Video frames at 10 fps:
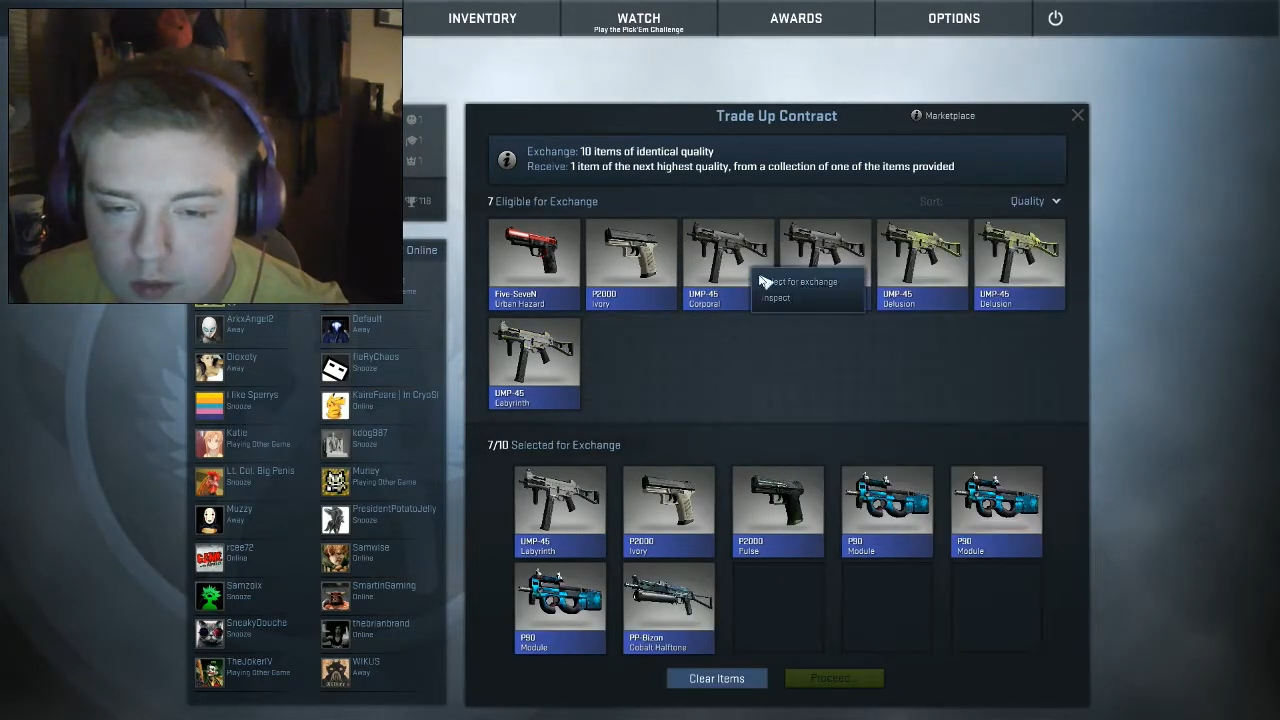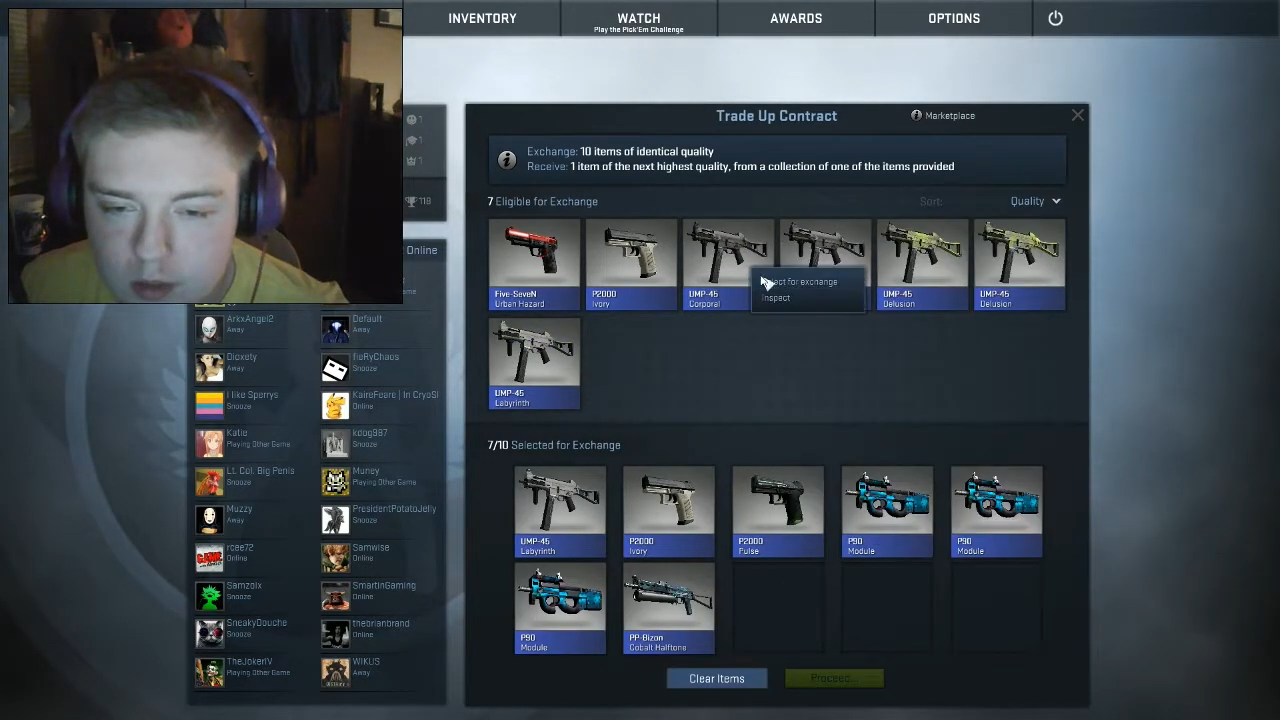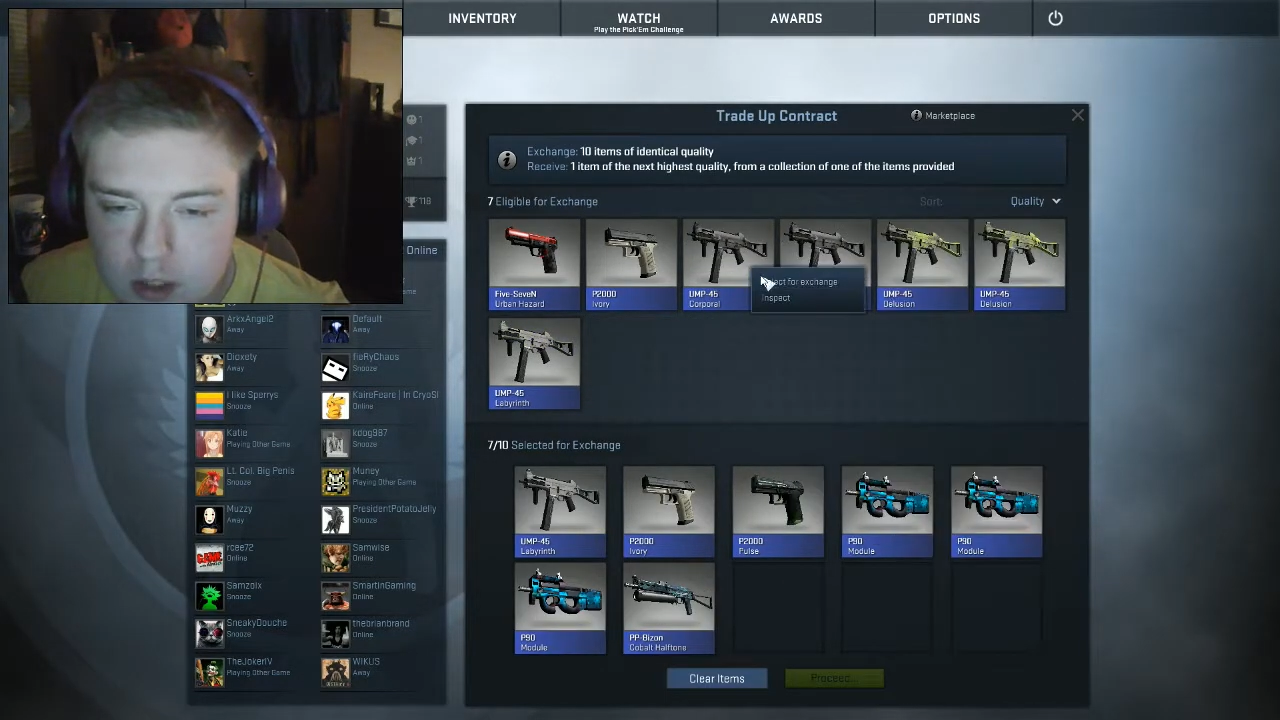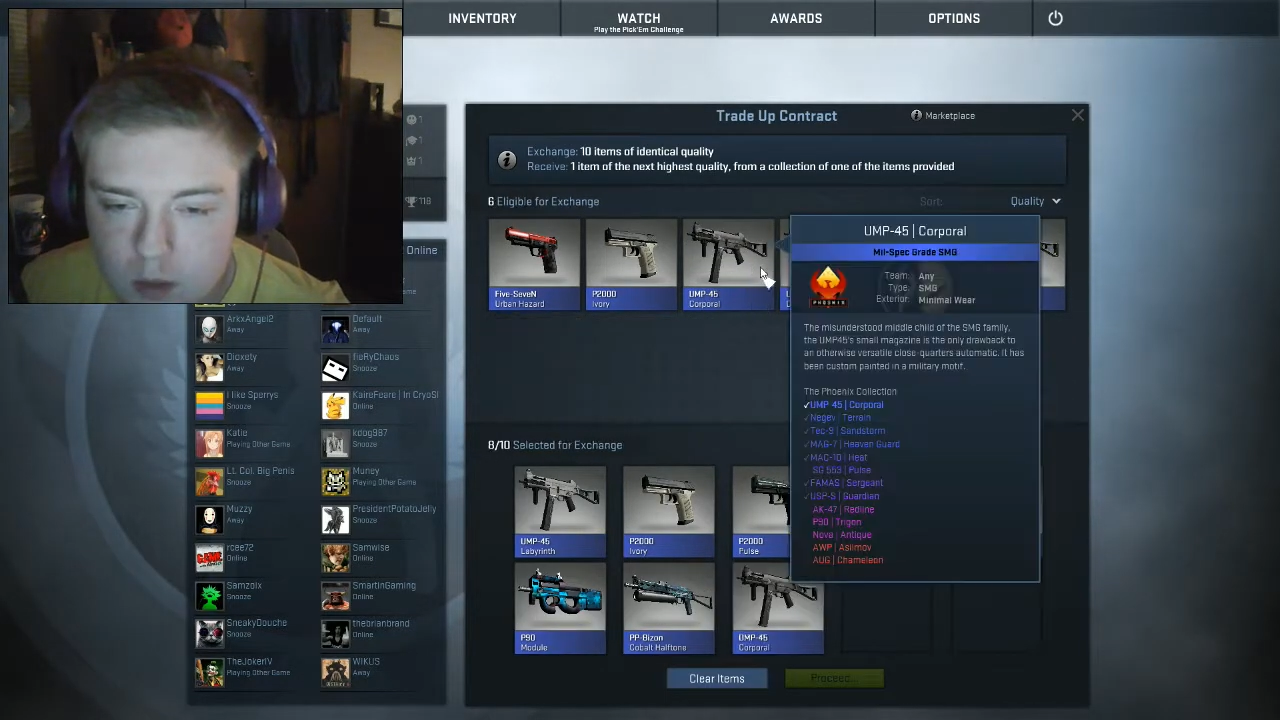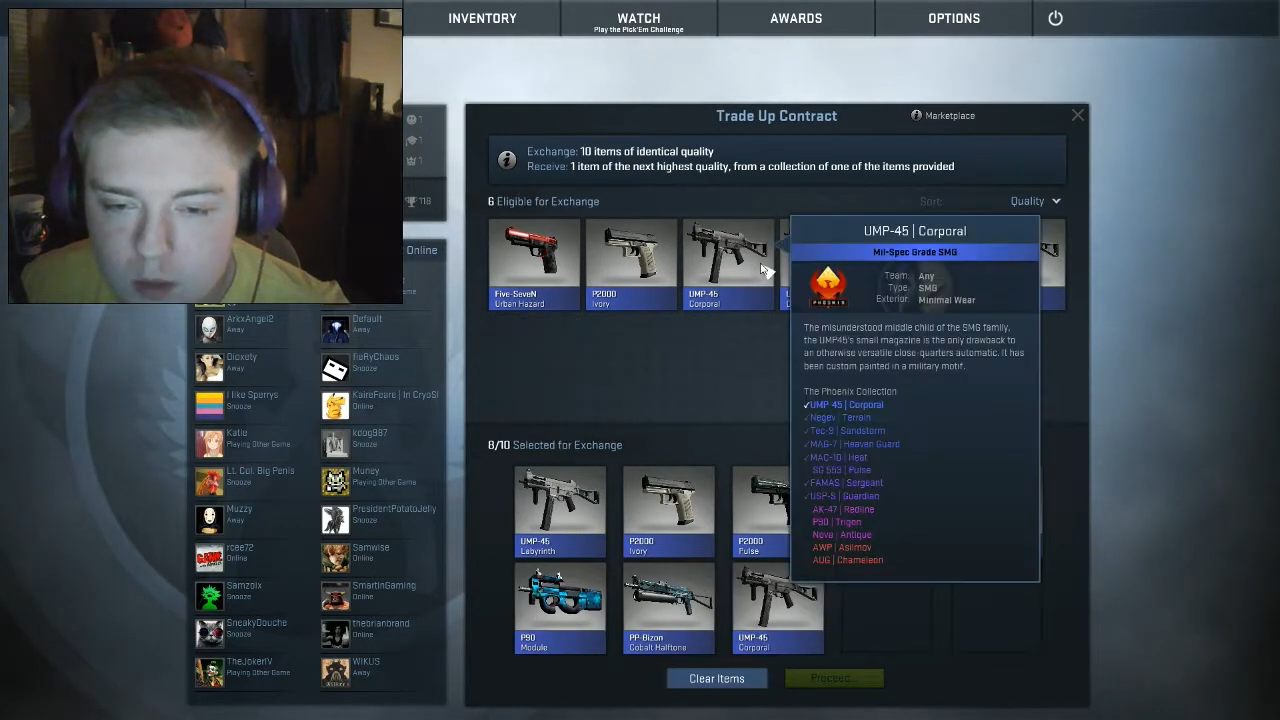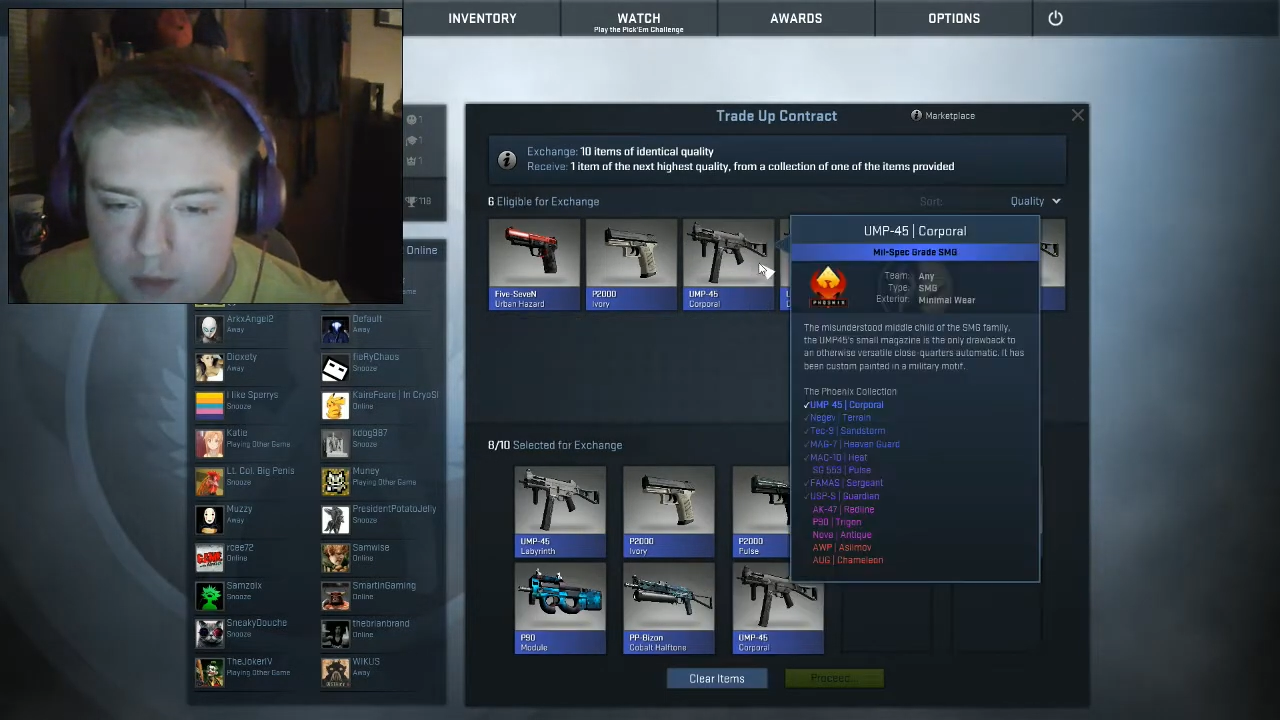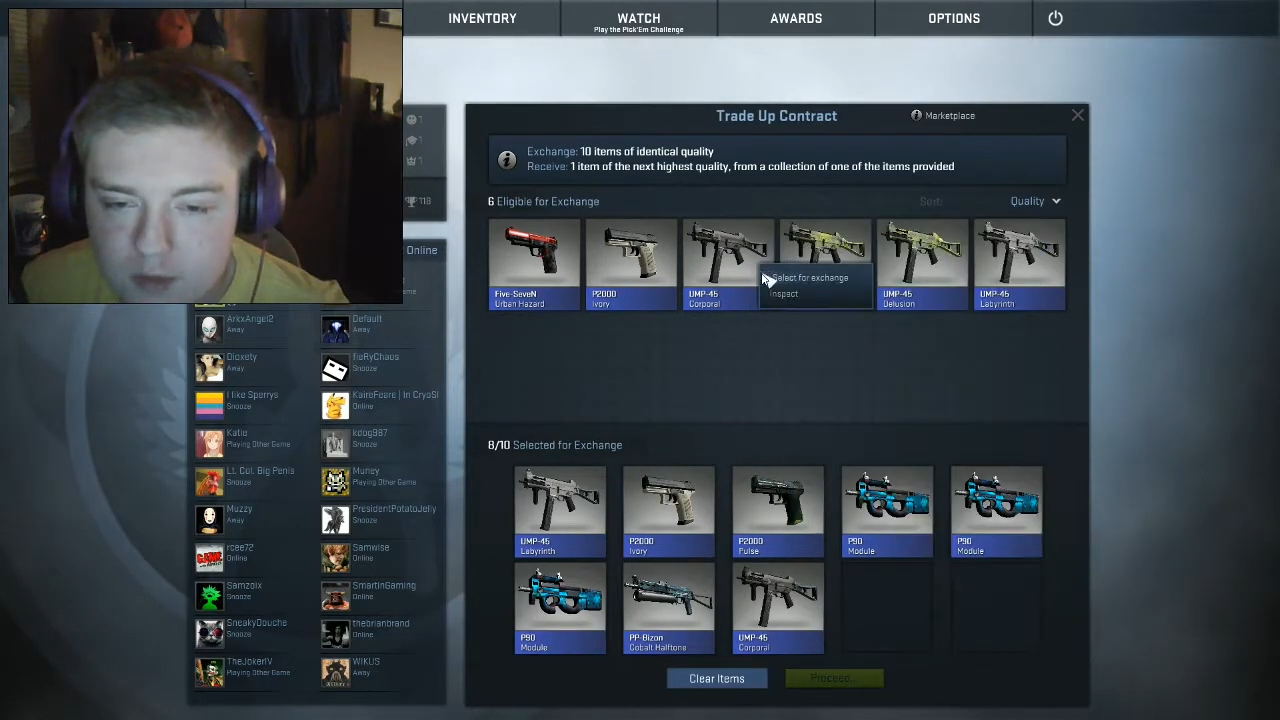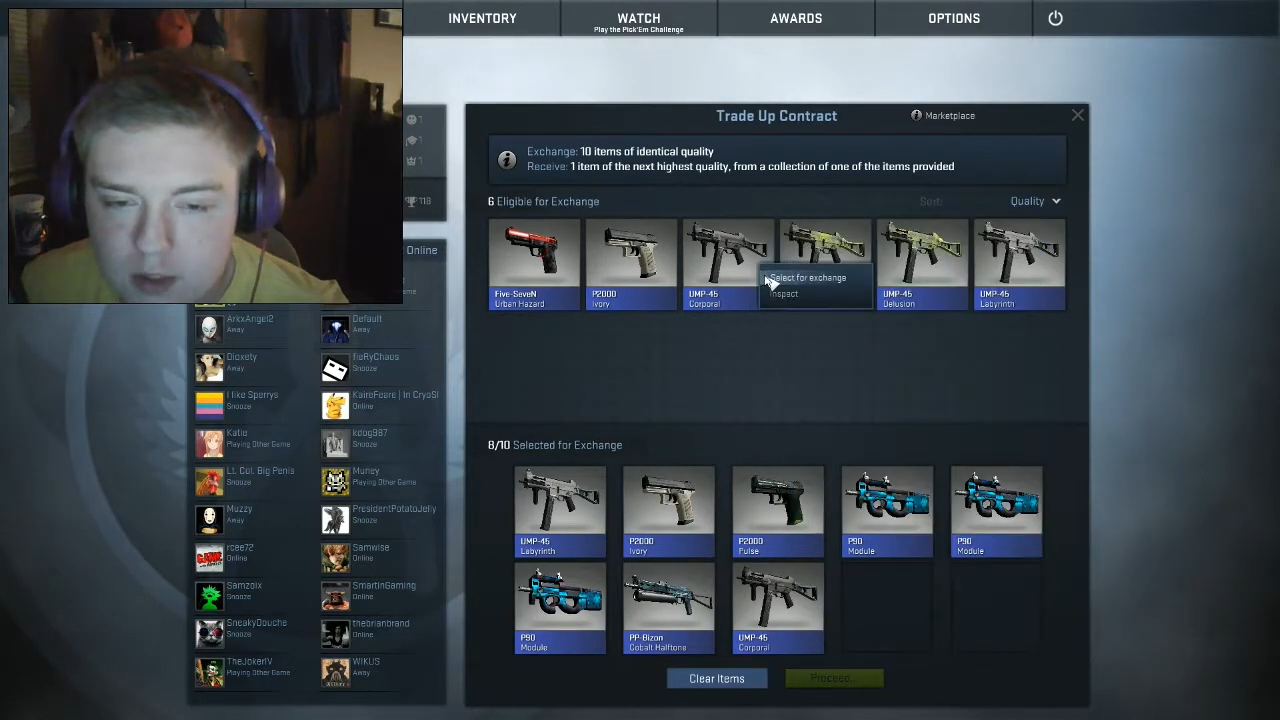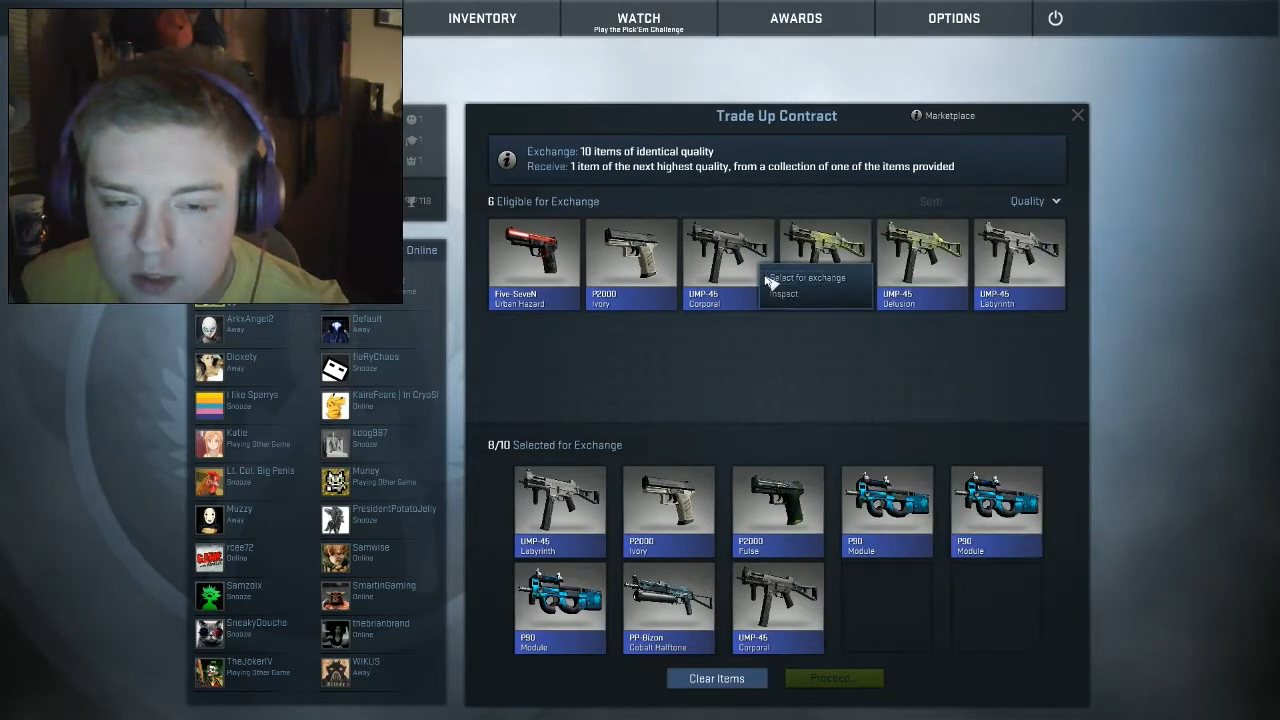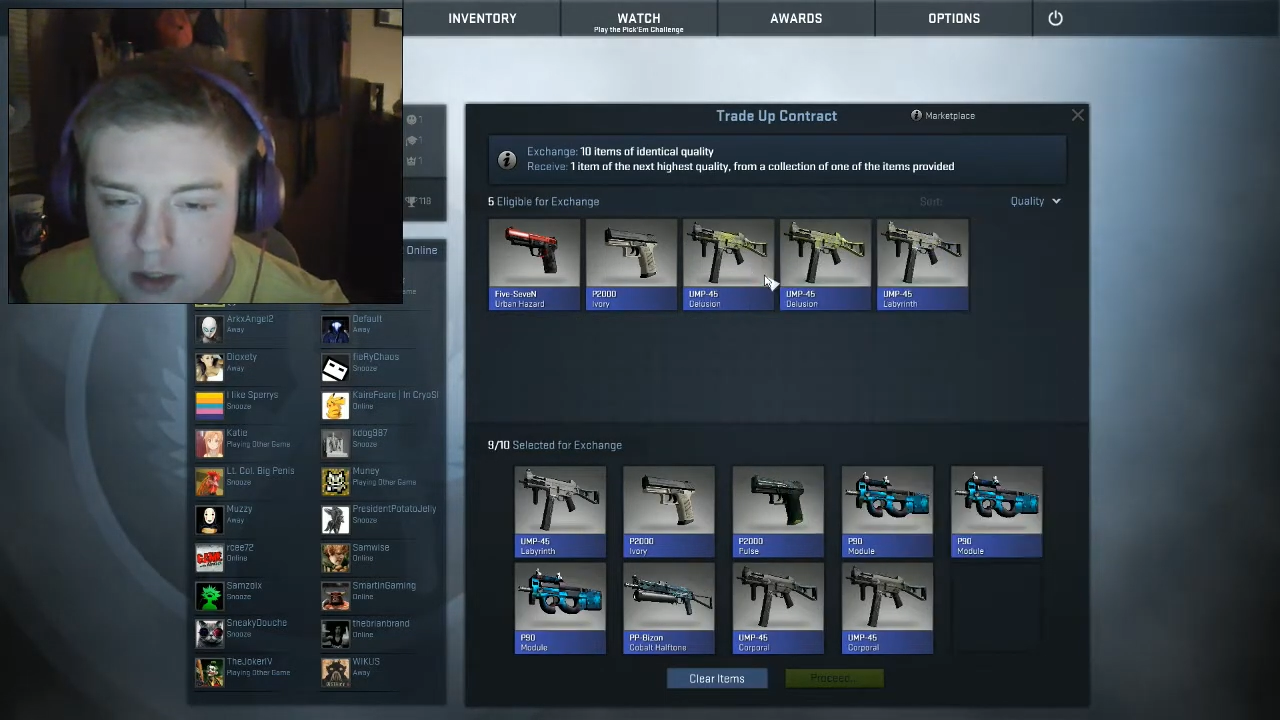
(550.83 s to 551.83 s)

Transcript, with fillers: hoping for anything